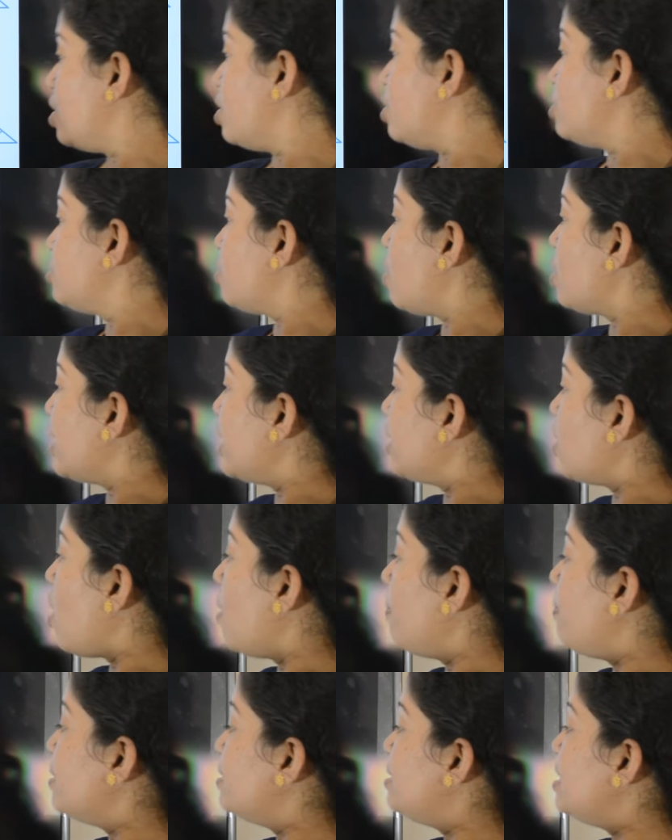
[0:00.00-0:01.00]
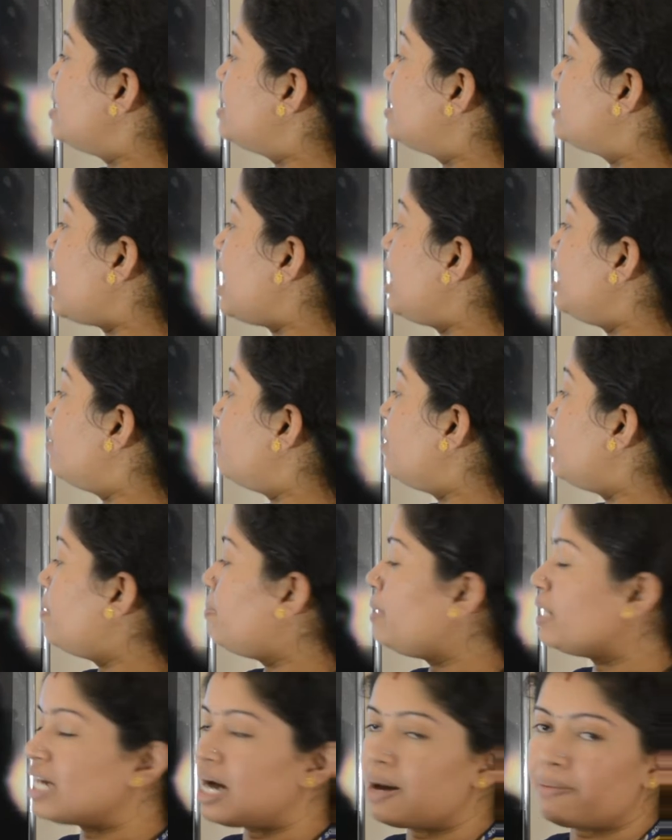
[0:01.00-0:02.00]
So that opposite side will
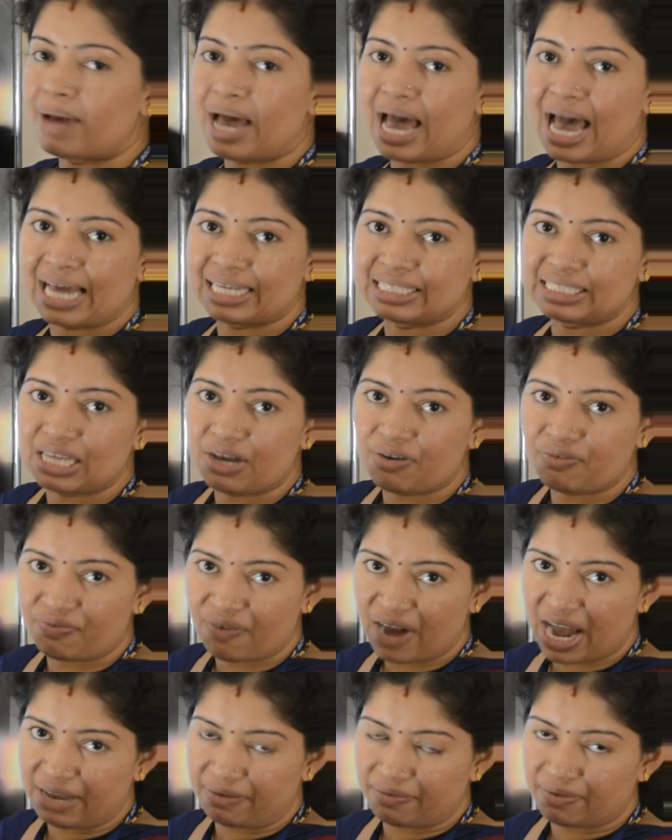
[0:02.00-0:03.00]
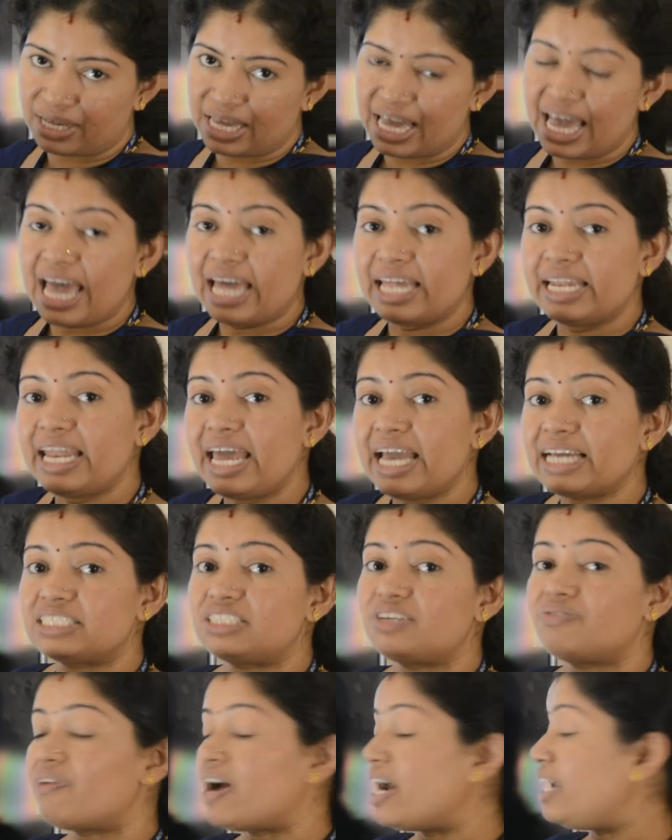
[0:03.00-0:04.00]
become as 5. Next,
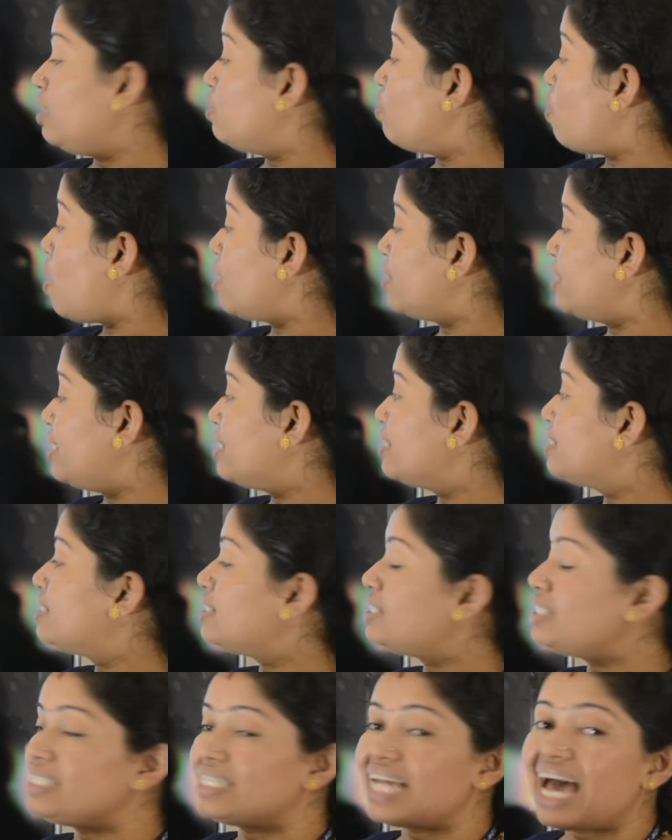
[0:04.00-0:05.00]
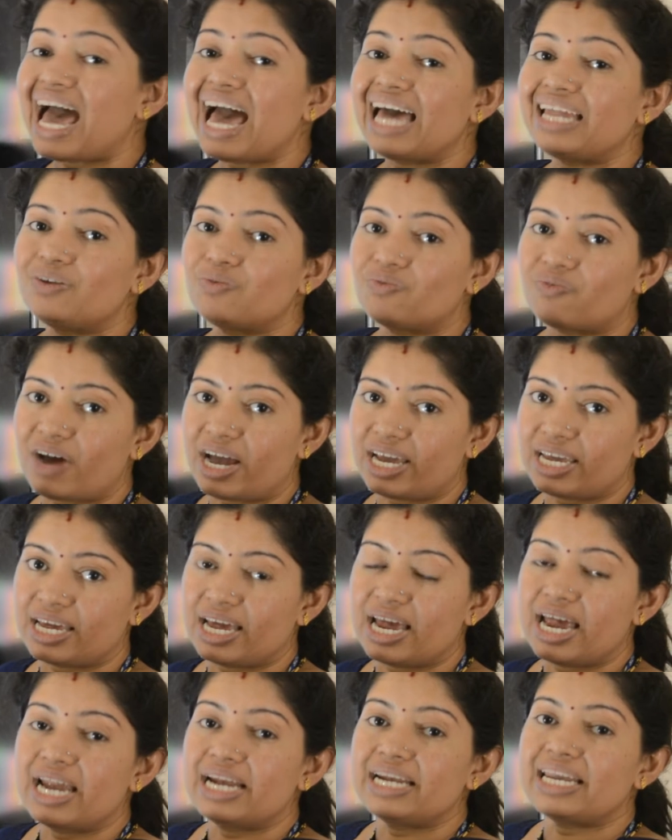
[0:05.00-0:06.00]
find what is tan y.
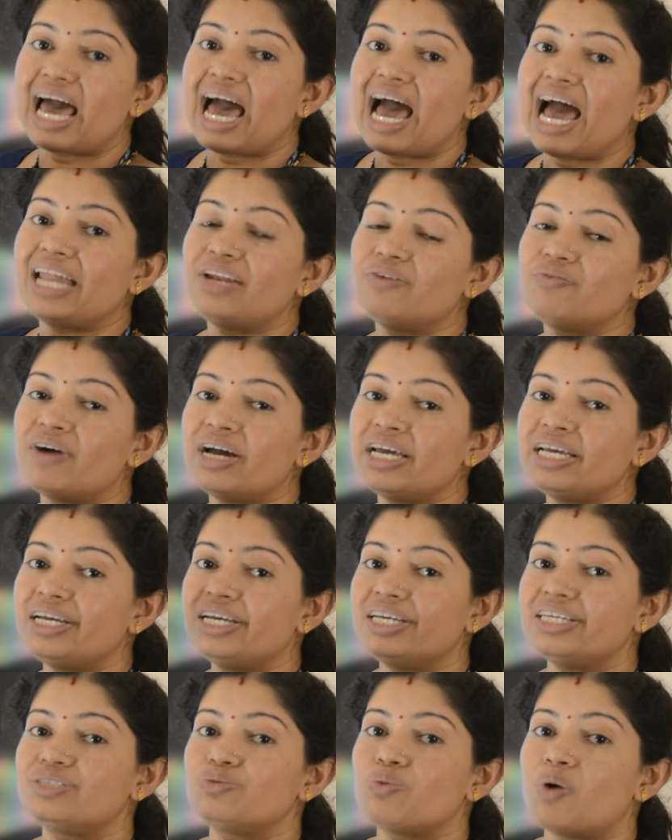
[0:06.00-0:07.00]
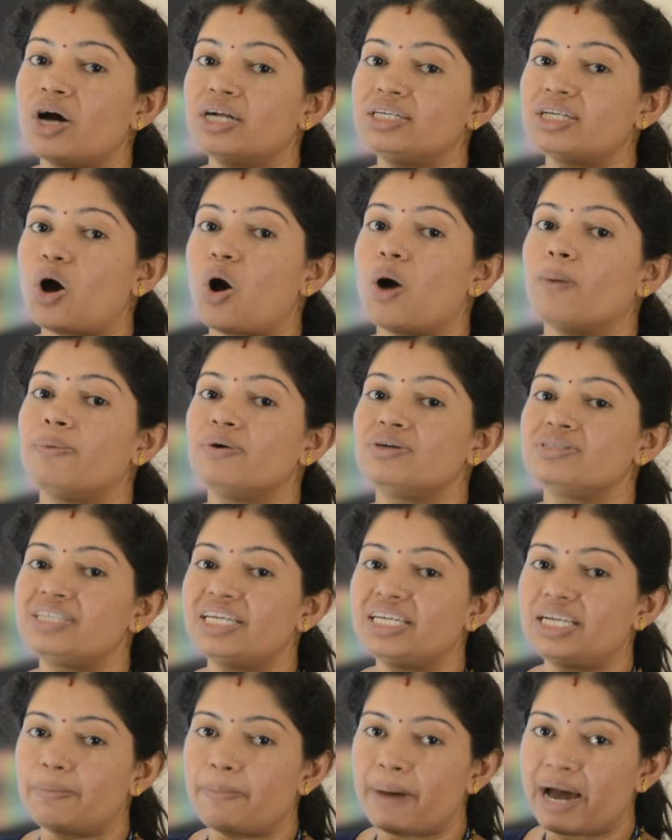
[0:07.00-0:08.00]
Tan y is what?
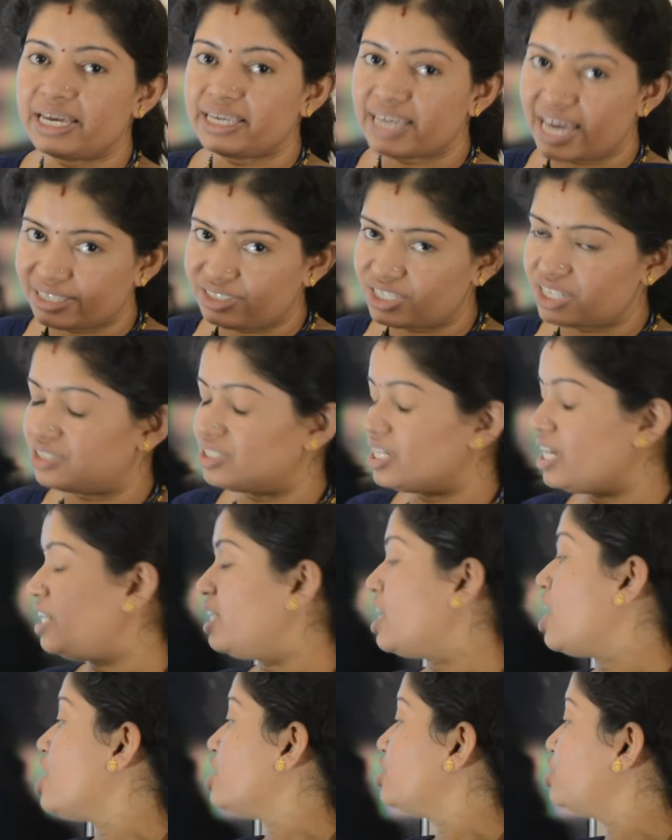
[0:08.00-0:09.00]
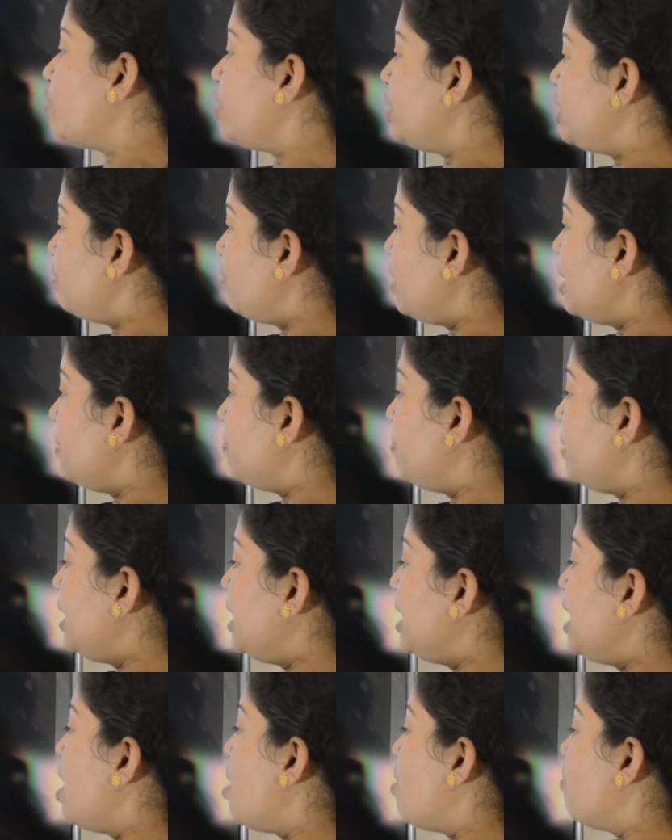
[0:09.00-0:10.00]
Opposite by adjacent. So it will
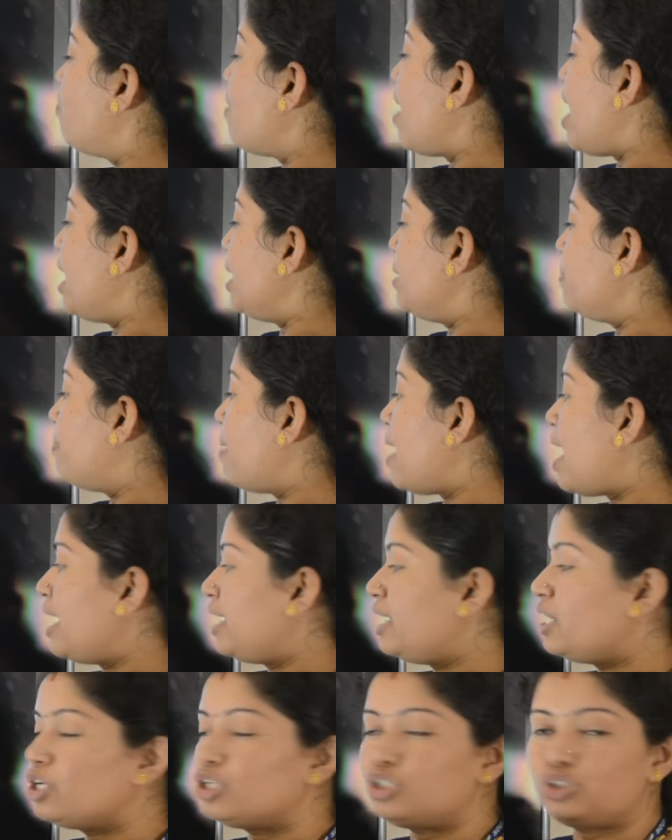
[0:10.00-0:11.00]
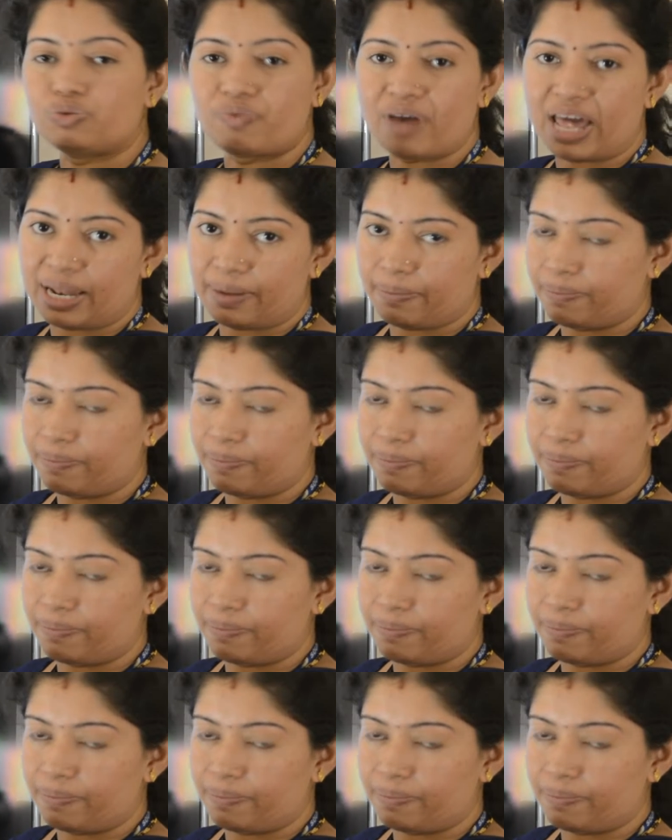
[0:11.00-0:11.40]
be 5 by 12.